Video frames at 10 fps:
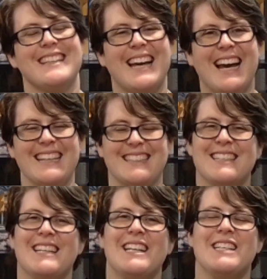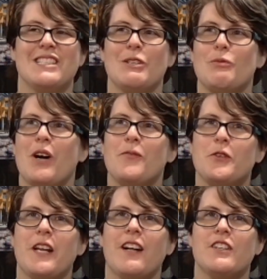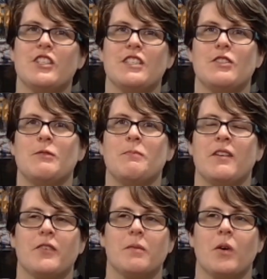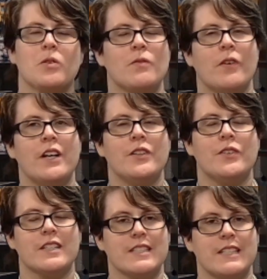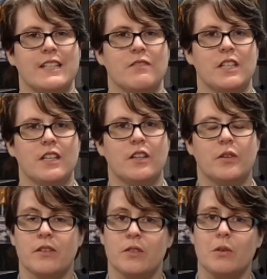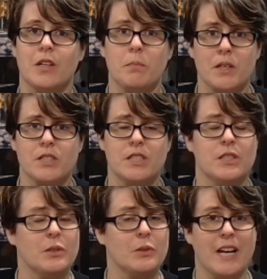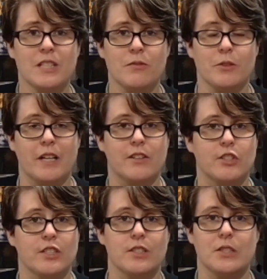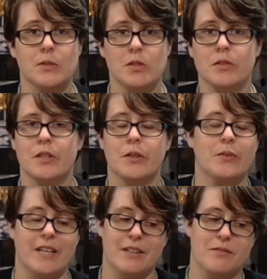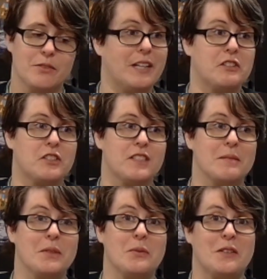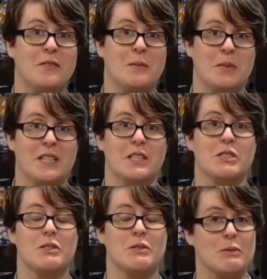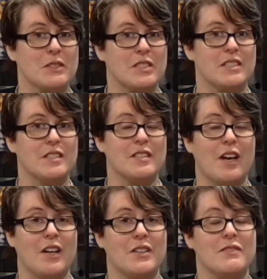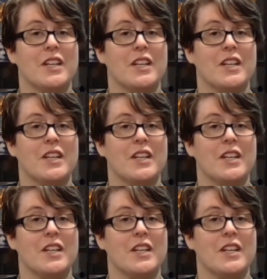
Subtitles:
Hi. So while food allergies don't make for the most fun or exciting video, if you are a person who has food allergies, you do know that food allergies can be one of the biggest sources of